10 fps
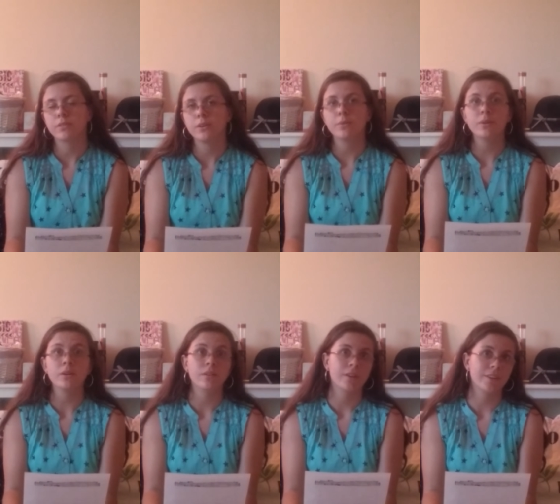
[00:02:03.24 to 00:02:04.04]

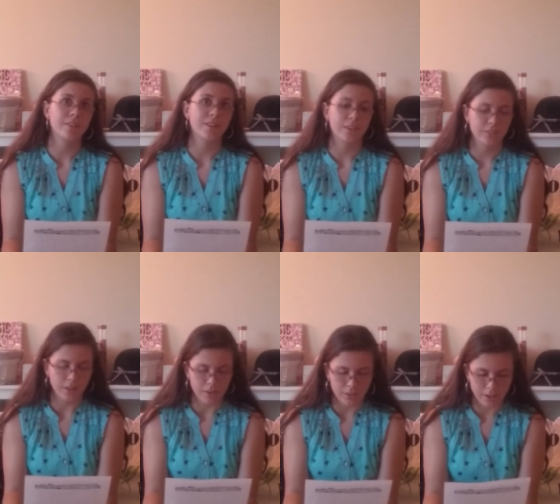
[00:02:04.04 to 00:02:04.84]
fewer and the texts
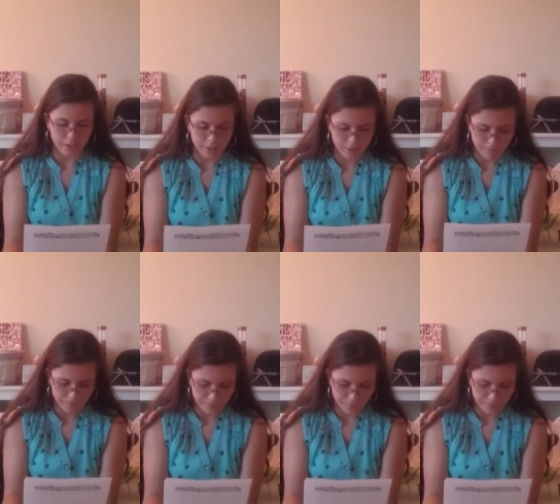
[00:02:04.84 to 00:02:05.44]
got longer.